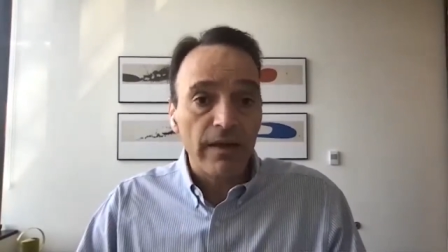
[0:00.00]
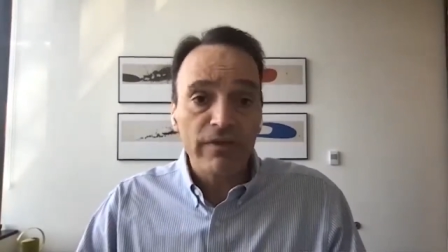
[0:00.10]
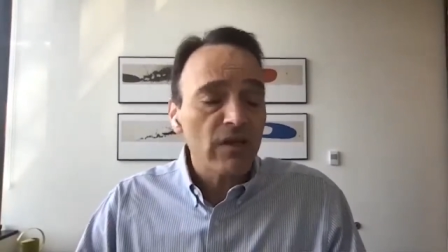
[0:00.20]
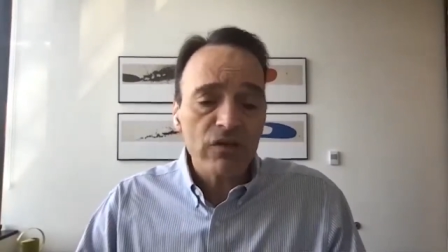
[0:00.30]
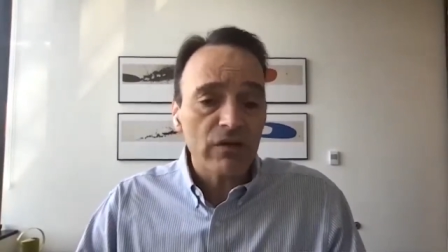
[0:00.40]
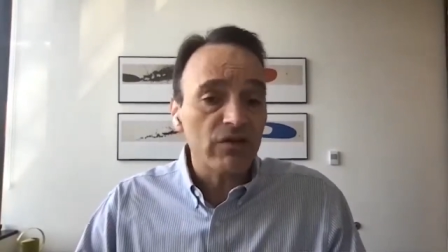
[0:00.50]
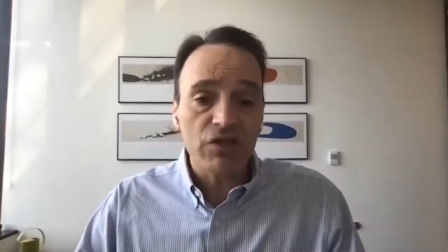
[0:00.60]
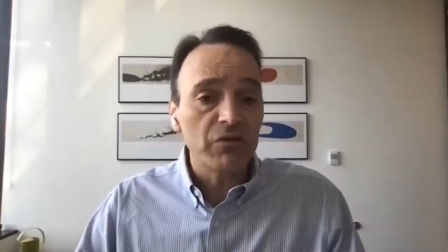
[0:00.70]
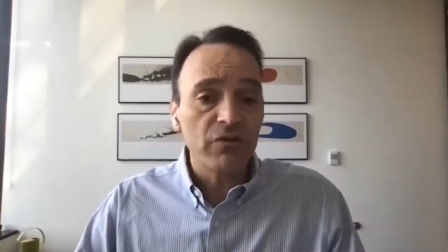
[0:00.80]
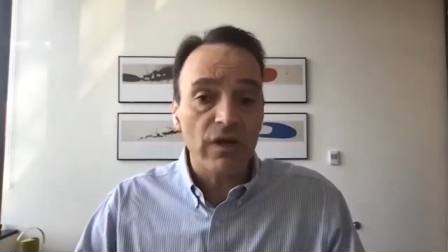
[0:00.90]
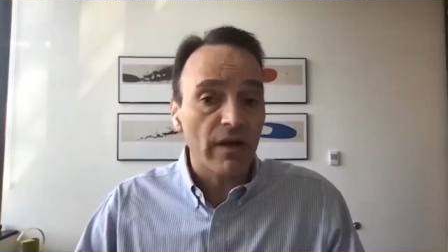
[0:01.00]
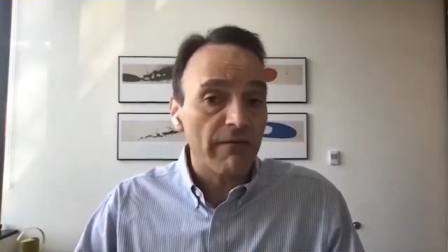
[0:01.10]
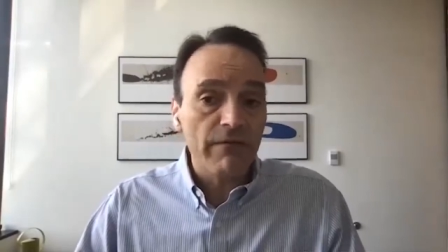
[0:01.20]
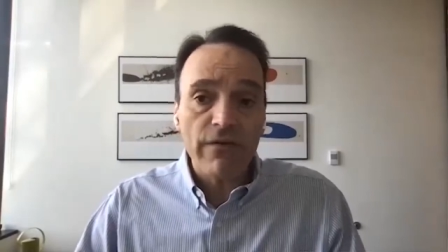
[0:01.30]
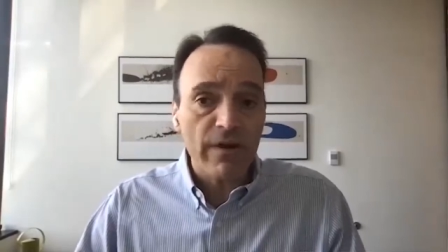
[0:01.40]
And these are students that
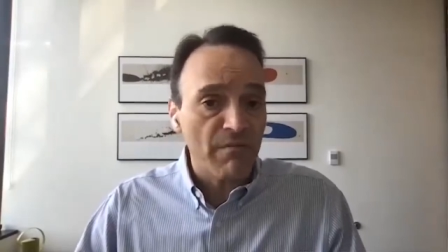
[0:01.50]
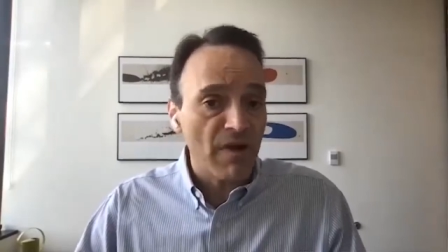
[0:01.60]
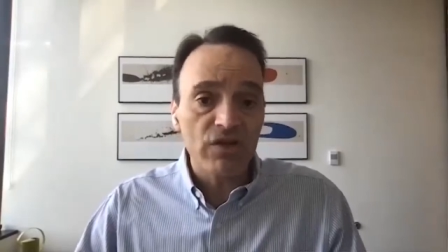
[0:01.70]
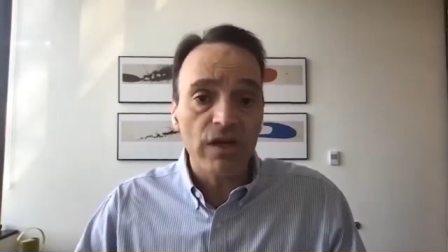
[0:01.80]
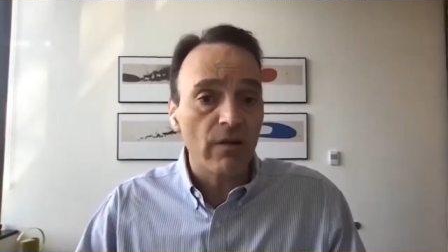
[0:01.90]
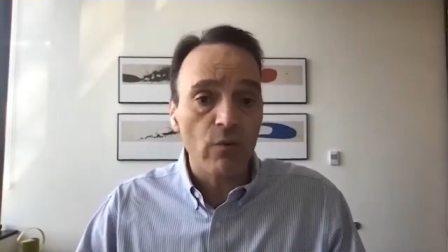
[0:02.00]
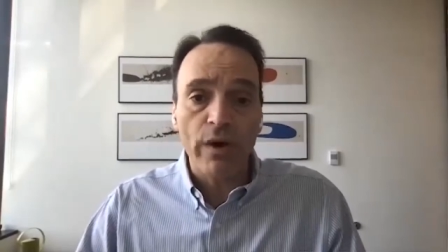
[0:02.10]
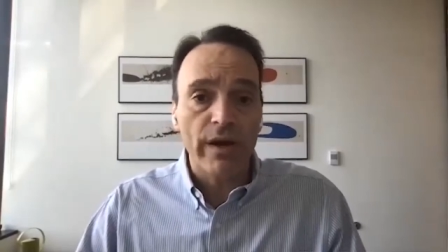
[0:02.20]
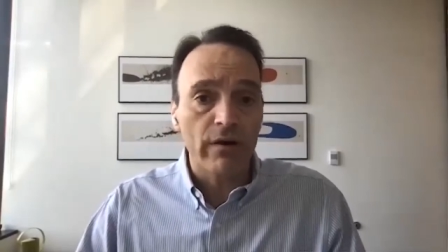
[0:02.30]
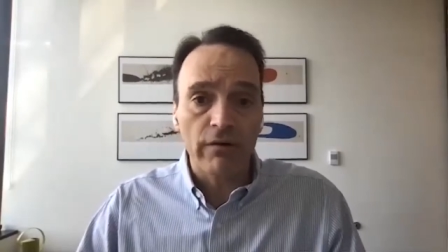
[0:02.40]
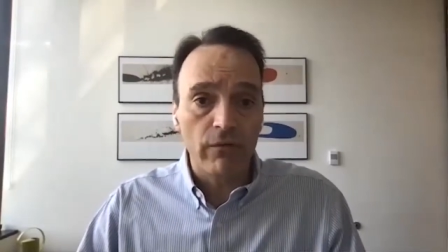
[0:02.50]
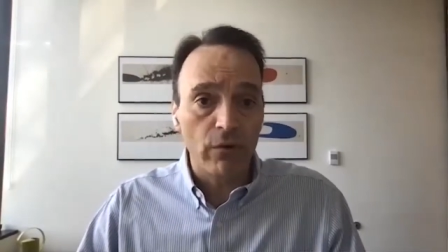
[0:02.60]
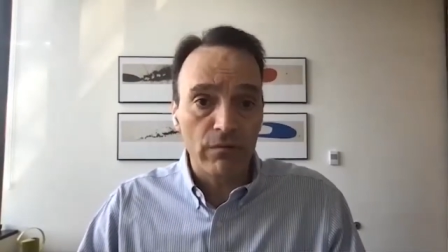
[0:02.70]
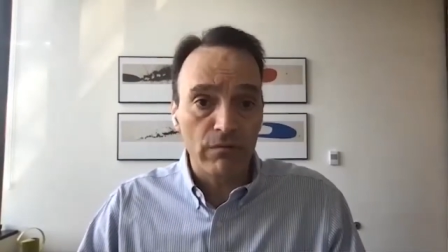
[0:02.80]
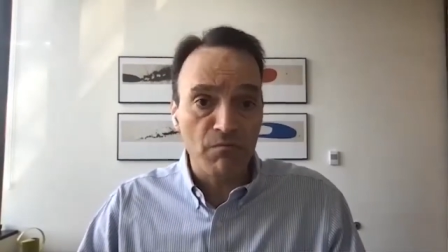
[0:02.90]
are very much unaware of
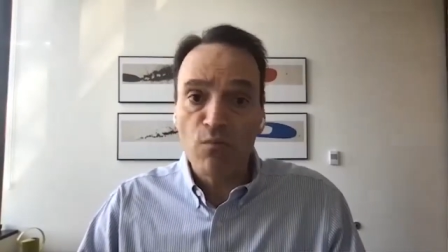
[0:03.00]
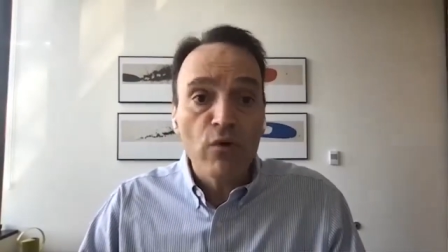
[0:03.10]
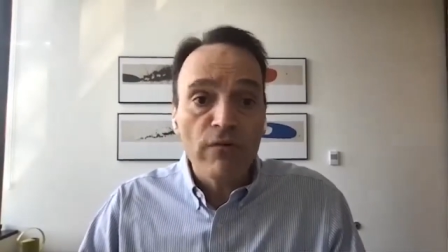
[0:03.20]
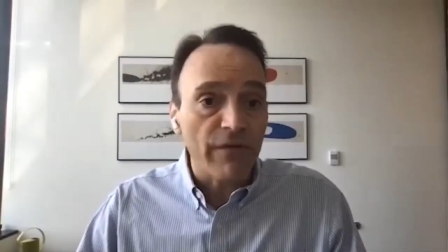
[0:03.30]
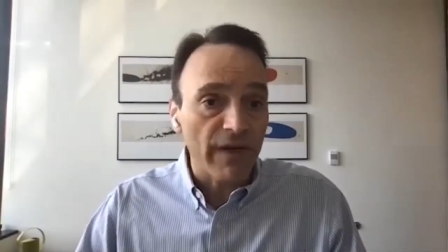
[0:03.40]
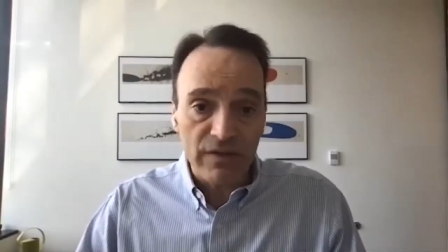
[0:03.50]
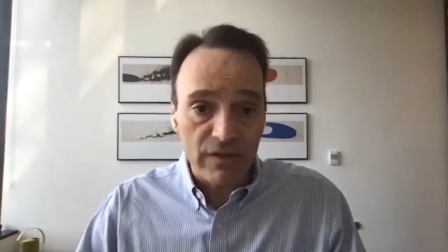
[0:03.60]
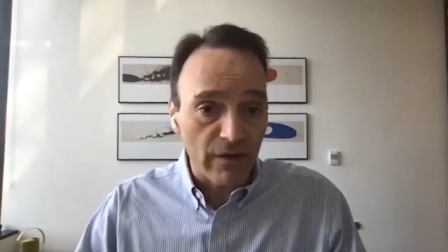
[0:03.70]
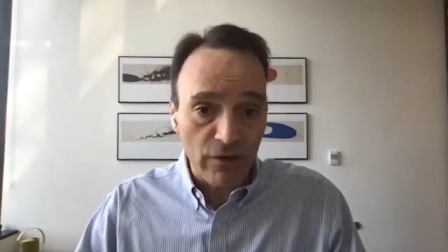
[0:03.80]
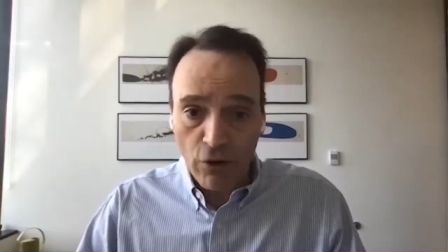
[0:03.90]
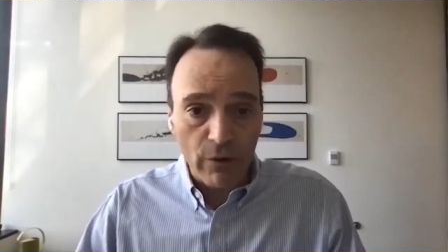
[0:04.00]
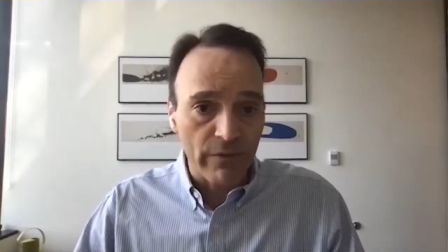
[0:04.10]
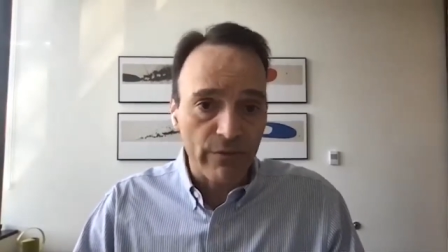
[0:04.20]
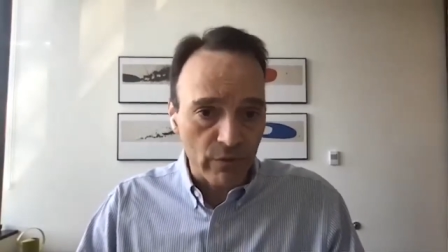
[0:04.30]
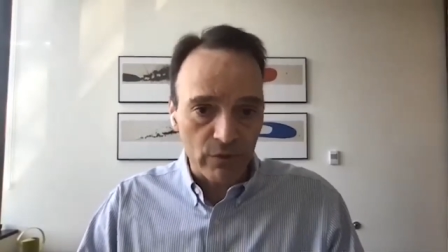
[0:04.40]
what moon phase they're
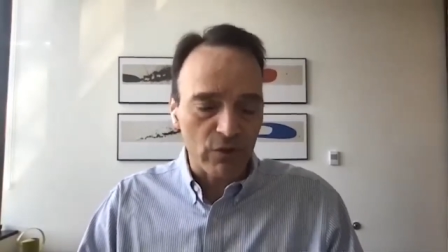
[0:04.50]
going through.